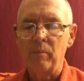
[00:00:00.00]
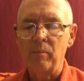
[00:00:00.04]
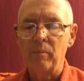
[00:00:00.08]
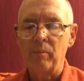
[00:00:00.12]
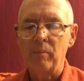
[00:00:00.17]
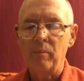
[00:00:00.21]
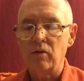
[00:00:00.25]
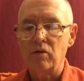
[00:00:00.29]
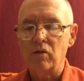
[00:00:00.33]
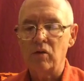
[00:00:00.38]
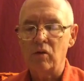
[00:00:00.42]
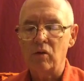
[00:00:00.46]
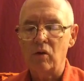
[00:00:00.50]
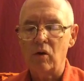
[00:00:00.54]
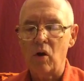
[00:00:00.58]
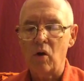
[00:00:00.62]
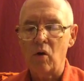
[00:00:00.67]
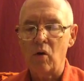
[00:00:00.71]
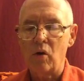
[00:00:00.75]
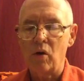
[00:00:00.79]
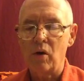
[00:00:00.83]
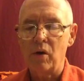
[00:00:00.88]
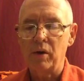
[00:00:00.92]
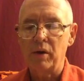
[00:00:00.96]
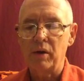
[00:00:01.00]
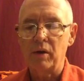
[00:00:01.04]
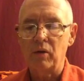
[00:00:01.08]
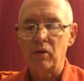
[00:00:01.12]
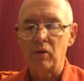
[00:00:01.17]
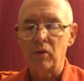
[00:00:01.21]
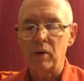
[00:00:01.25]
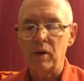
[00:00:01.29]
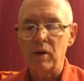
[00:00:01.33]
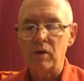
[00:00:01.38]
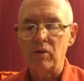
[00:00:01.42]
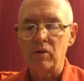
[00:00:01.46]
As you go on
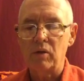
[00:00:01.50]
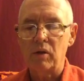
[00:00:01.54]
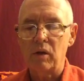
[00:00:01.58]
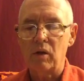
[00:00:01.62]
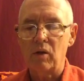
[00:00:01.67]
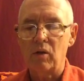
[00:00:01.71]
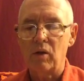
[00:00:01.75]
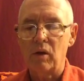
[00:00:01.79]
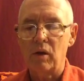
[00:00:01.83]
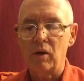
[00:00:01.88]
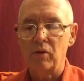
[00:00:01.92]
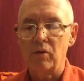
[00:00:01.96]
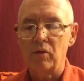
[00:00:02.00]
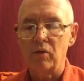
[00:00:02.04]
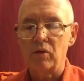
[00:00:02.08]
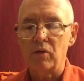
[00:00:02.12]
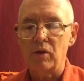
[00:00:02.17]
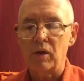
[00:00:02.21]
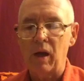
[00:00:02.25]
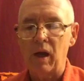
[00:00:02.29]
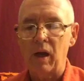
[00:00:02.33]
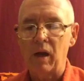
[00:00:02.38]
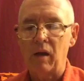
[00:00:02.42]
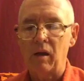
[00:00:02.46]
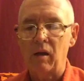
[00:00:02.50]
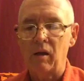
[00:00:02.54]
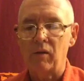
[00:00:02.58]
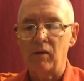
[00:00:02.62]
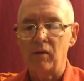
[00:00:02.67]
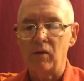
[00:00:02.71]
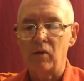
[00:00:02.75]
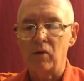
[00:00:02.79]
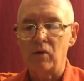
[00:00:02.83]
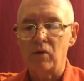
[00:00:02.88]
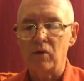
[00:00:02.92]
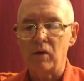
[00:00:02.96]
increasing your understanding of
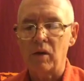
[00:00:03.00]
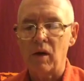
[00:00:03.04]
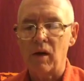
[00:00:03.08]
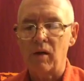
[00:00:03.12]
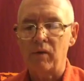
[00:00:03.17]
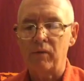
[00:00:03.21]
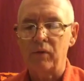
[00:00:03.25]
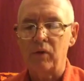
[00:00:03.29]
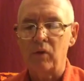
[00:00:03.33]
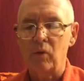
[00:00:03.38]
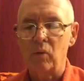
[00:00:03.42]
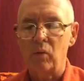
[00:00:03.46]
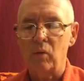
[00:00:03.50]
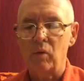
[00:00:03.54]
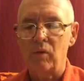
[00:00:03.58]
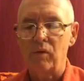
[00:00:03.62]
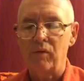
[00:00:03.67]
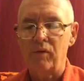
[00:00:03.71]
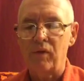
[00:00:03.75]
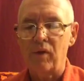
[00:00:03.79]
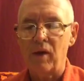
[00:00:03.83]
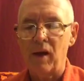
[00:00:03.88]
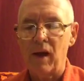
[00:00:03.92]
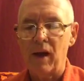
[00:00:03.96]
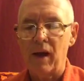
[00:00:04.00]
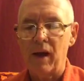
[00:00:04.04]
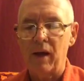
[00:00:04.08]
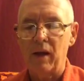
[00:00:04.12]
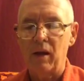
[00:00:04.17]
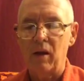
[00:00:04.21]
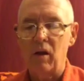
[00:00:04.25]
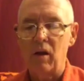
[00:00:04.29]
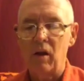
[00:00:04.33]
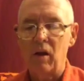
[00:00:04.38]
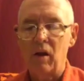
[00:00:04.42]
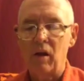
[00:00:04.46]
yourself, you will
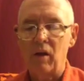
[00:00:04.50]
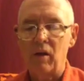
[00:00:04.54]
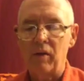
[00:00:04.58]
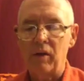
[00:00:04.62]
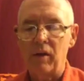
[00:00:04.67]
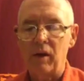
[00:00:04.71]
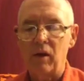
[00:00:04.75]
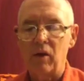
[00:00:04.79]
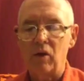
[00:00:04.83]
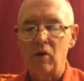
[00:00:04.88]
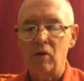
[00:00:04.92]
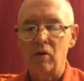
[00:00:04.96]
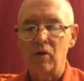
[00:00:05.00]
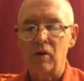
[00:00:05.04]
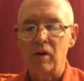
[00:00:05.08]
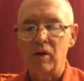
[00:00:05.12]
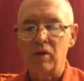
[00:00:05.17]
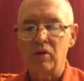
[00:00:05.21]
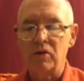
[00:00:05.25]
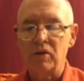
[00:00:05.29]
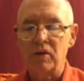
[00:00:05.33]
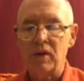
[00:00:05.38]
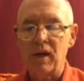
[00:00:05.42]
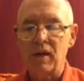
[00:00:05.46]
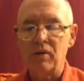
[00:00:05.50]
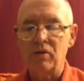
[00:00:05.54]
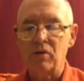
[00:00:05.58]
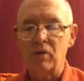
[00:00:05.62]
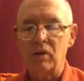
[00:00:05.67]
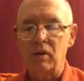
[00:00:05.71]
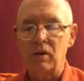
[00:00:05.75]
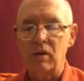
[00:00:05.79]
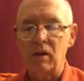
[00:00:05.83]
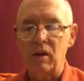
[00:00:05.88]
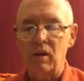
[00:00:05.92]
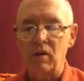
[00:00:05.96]
find that your
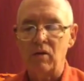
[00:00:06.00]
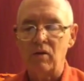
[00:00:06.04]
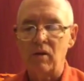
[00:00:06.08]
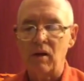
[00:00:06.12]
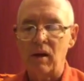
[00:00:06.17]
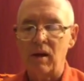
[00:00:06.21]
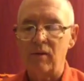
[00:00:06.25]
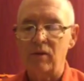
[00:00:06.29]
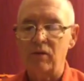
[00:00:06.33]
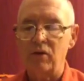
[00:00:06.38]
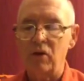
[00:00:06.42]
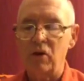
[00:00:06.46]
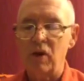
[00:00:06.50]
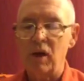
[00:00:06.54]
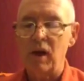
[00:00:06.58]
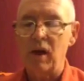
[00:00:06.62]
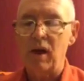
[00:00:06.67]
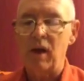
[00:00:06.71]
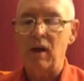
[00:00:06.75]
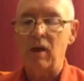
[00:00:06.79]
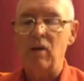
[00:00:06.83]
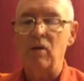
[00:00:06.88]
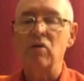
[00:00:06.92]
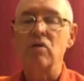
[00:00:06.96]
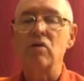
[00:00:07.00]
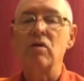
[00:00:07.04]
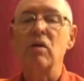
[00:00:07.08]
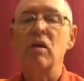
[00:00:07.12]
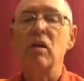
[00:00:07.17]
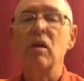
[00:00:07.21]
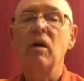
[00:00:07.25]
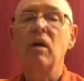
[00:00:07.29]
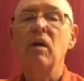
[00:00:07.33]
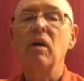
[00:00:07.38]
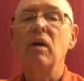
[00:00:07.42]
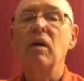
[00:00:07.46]
necessities have changed.
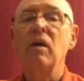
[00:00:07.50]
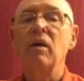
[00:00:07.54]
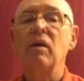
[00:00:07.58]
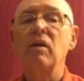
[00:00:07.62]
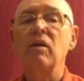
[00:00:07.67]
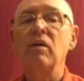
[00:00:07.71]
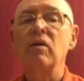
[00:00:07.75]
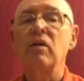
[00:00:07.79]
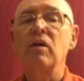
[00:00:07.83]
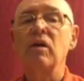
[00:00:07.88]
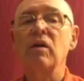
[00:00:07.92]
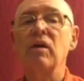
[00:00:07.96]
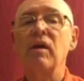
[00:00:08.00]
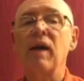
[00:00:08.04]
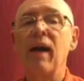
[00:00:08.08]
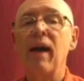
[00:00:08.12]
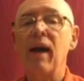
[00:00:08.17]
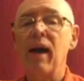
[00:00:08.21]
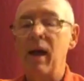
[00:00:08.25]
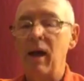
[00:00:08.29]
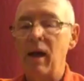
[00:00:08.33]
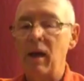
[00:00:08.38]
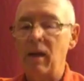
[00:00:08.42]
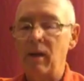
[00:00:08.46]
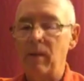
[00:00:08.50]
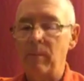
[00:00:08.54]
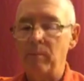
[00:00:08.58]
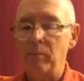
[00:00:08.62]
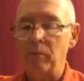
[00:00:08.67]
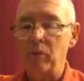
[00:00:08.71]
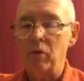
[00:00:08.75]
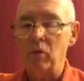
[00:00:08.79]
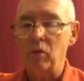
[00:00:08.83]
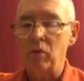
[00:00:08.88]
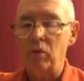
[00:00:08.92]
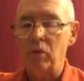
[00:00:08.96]
Today,
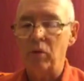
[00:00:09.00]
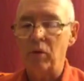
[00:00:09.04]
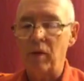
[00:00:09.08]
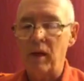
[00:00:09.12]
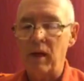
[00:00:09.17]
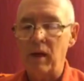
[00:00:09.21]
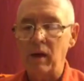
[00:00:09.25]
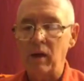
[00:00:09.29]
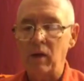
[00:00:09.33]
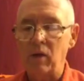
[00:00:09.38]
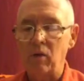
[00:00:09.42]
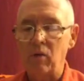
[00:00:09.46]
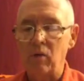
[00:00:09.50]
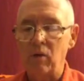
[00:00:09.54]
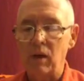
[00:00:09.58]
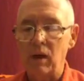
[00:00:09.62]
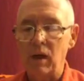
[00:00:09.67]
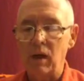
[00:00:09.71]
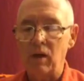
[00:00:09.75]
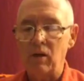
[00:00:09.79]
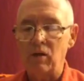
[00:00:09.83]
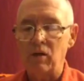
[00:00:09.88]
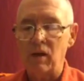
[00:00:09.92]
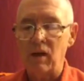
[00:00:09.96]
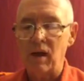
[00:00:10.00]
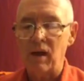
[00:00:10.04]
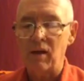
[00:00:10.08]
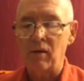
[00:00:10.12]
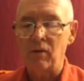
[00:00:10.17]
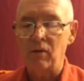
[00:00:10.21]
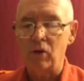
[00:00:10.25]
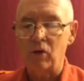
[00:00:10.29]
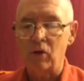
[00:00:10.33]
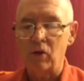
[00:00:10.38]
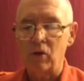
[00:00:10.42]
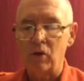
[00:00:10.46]
you think you need to have
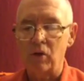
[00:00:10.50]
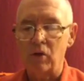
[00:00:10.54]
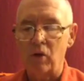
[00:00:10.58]
a good